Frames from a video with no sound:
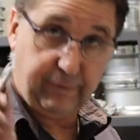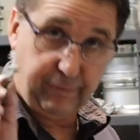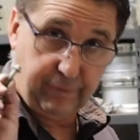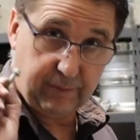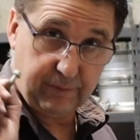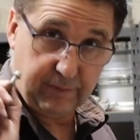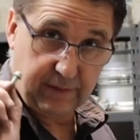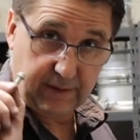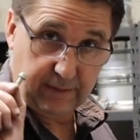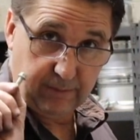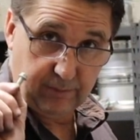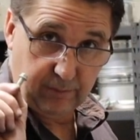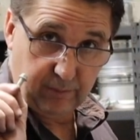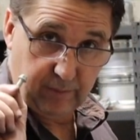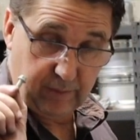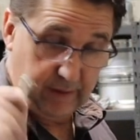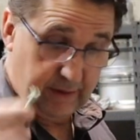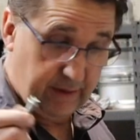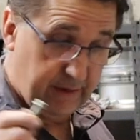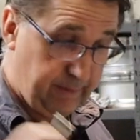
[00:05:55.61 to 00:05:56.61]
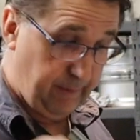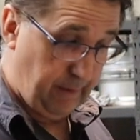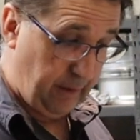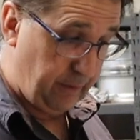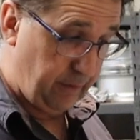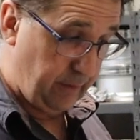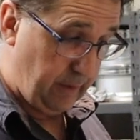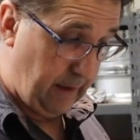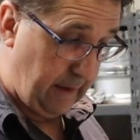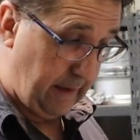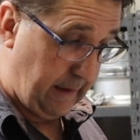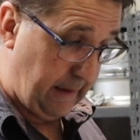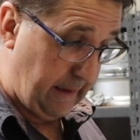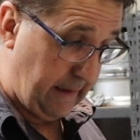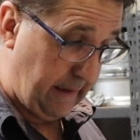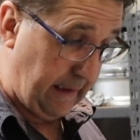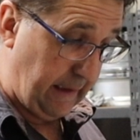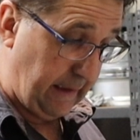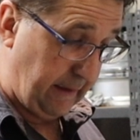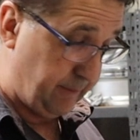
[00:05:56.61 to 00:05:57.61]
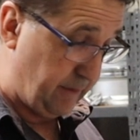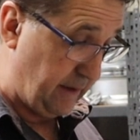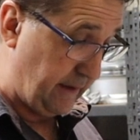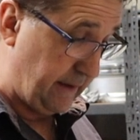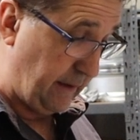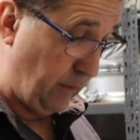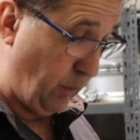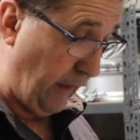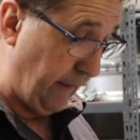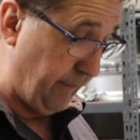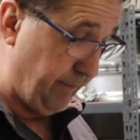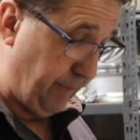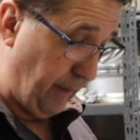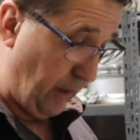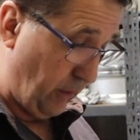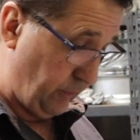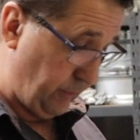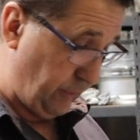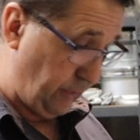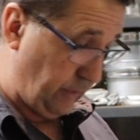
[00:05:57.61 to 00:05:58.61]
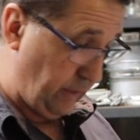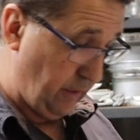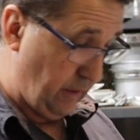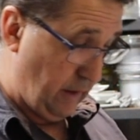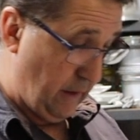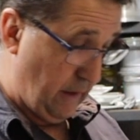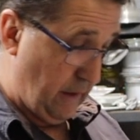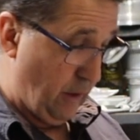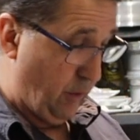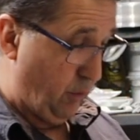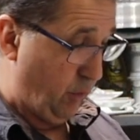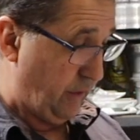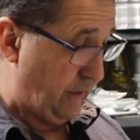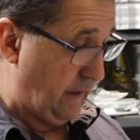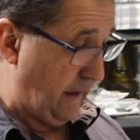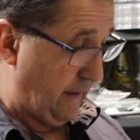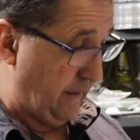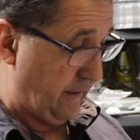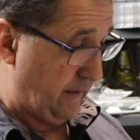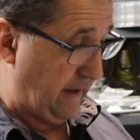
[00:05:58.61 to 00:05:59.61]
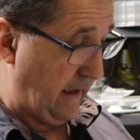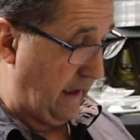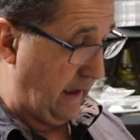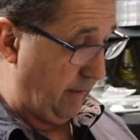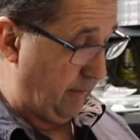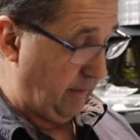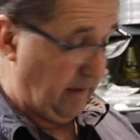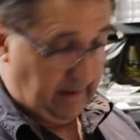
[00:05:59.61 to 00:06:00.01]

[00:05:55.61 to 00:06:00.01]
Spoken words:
from some Nismo LMGT1 bolts, which are the same.